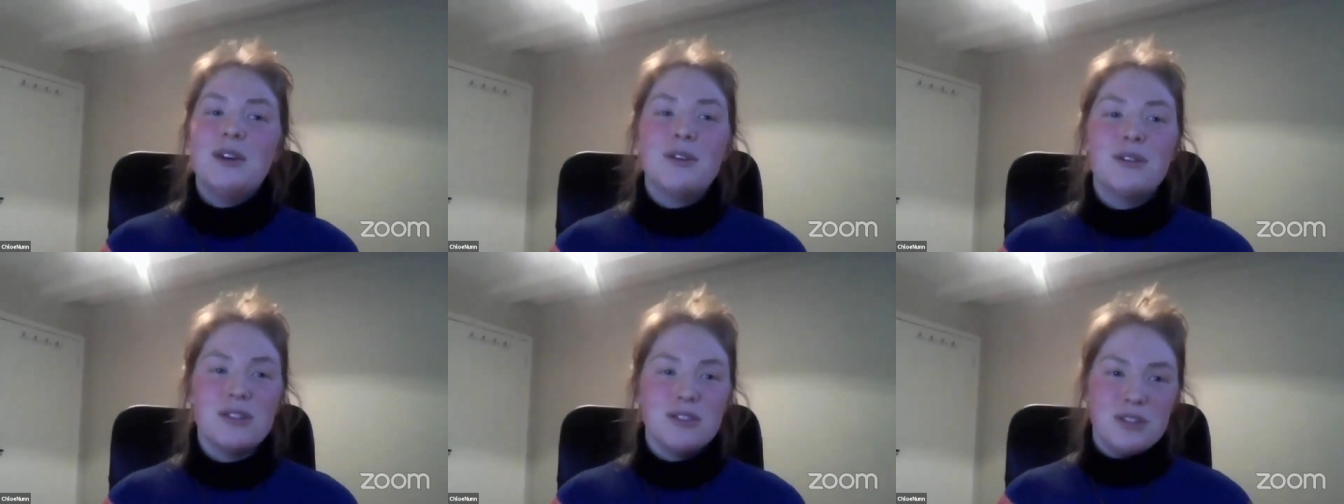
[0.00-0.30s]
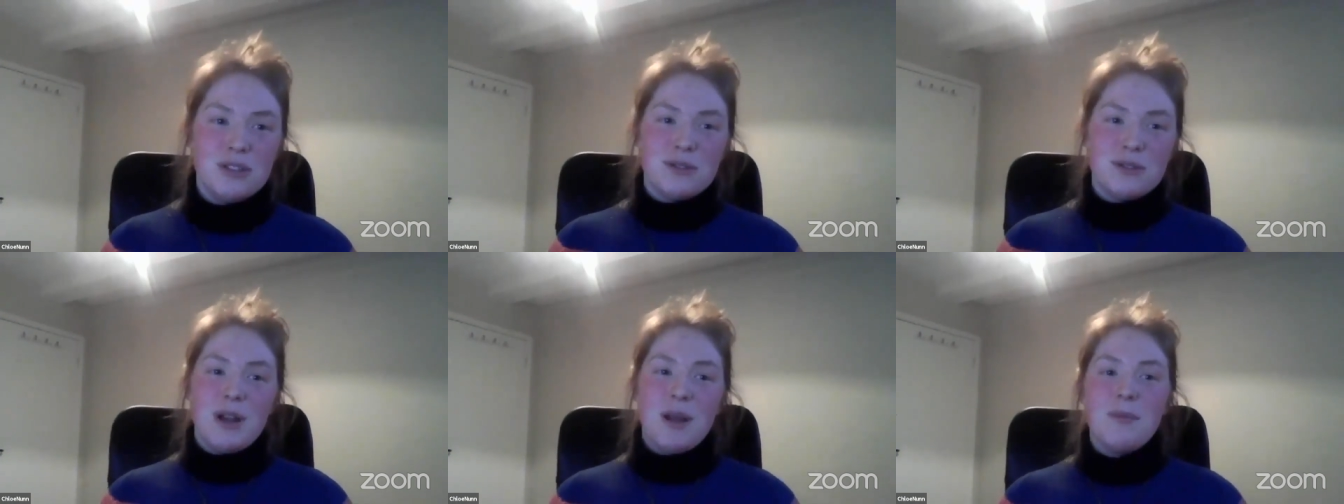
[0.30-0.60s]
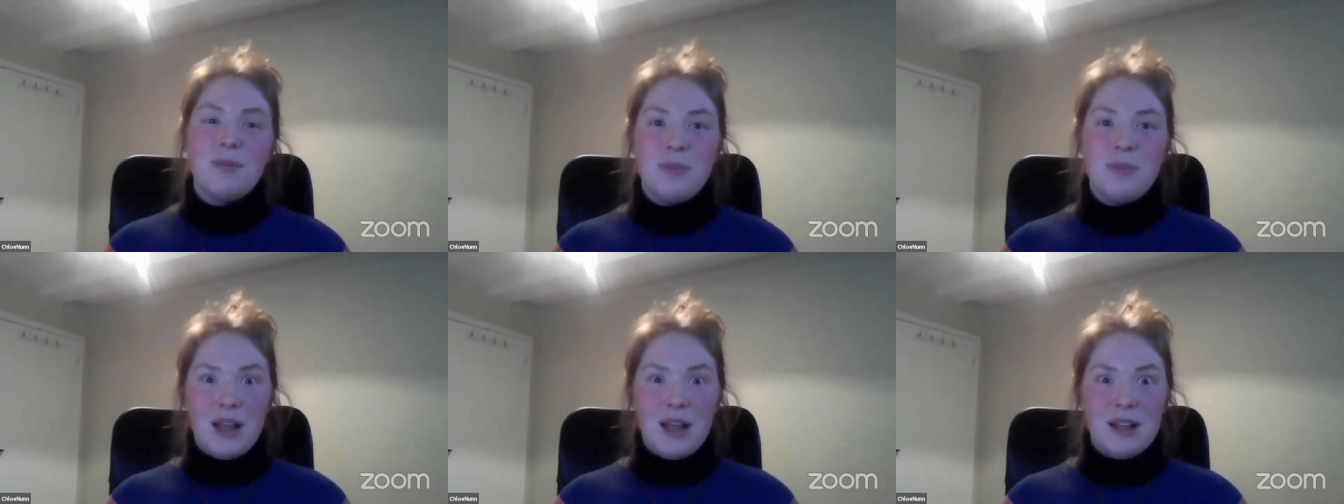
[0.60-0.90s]
horseshoe
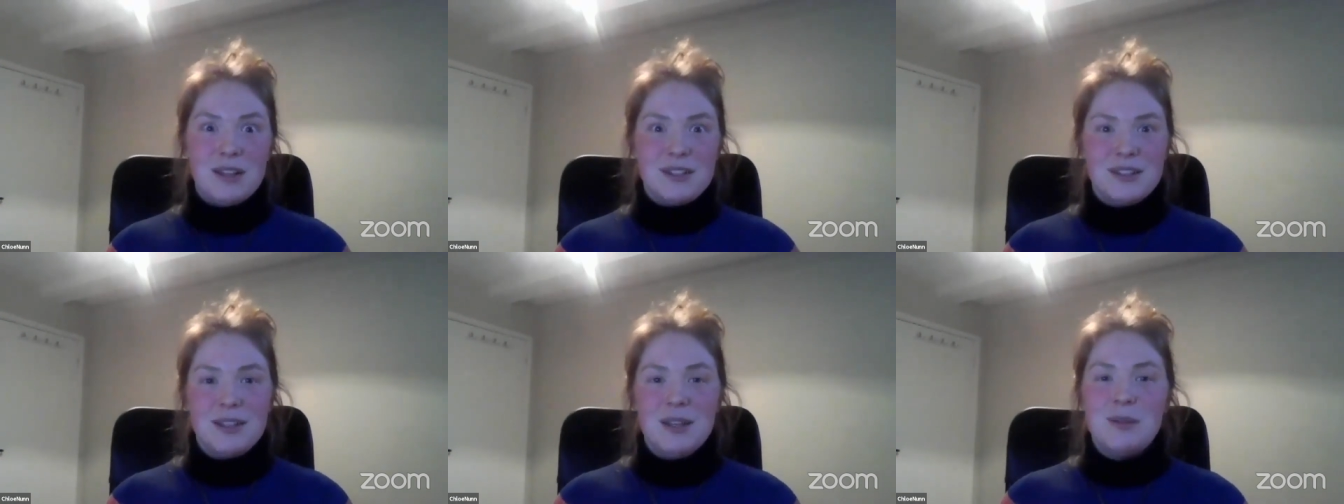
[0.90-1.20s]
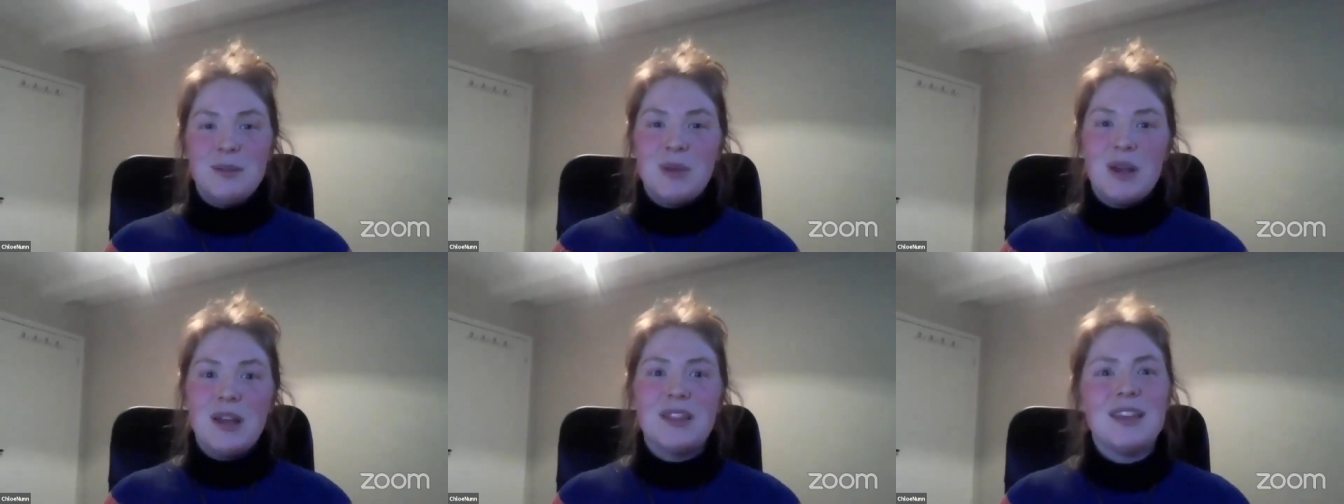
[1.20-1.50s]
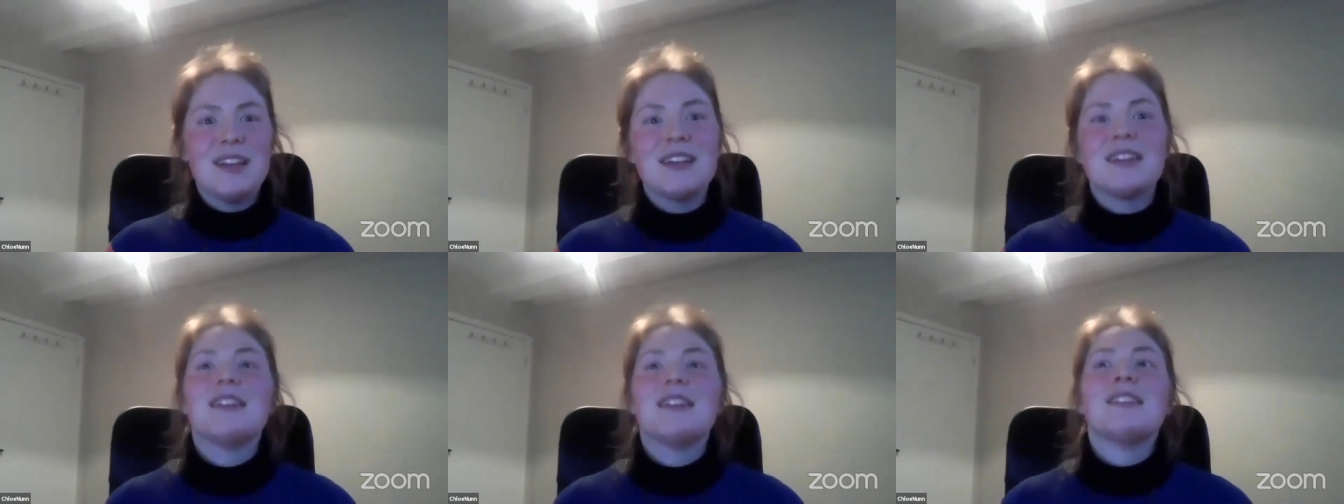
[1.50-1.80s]
crab blood. But I
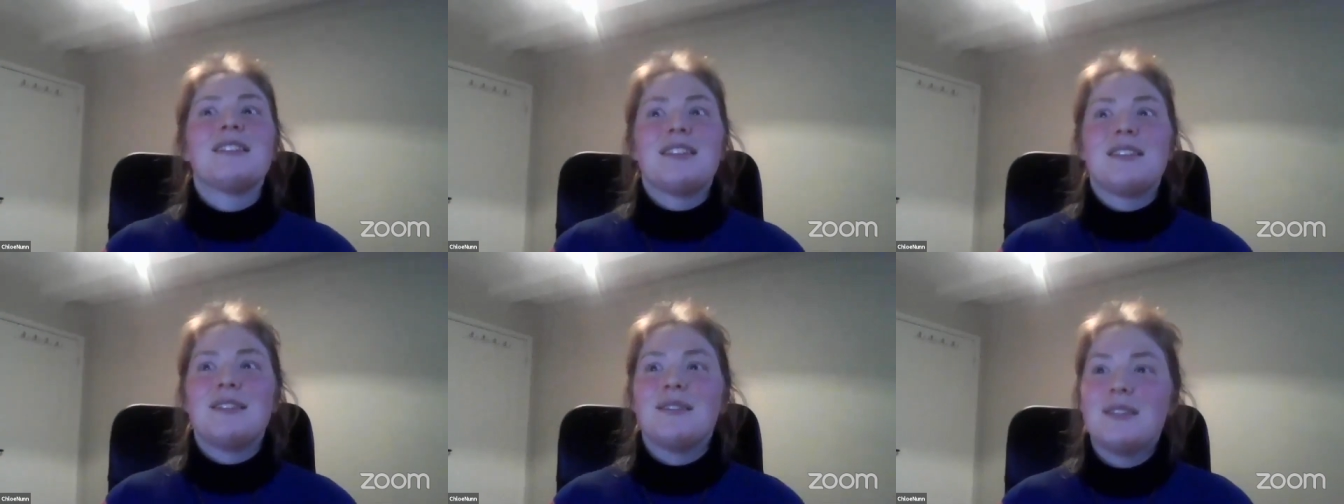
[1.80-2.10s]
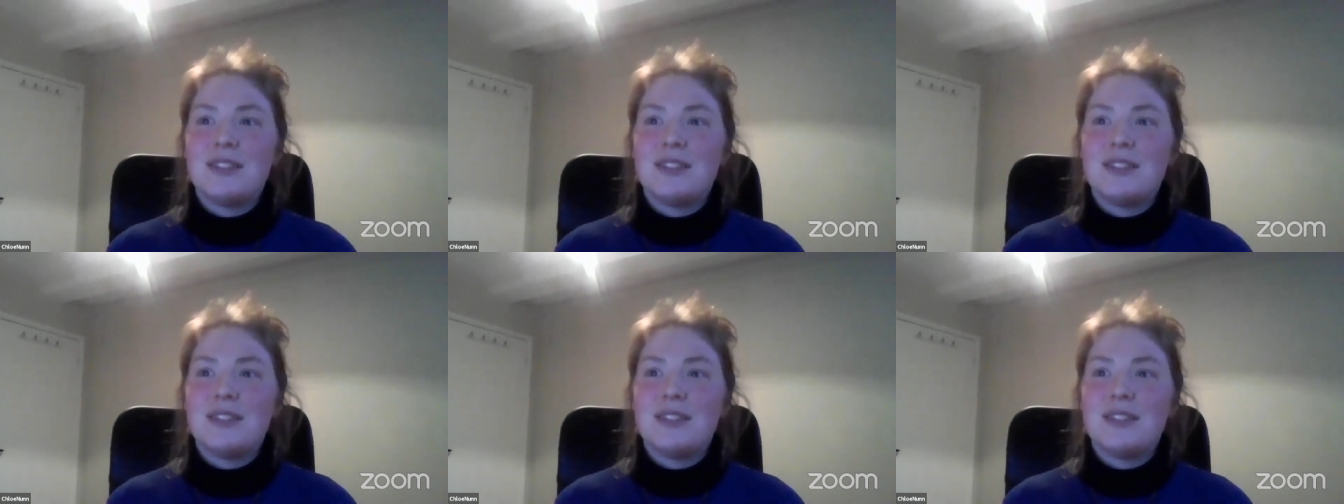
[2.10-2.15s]
think it's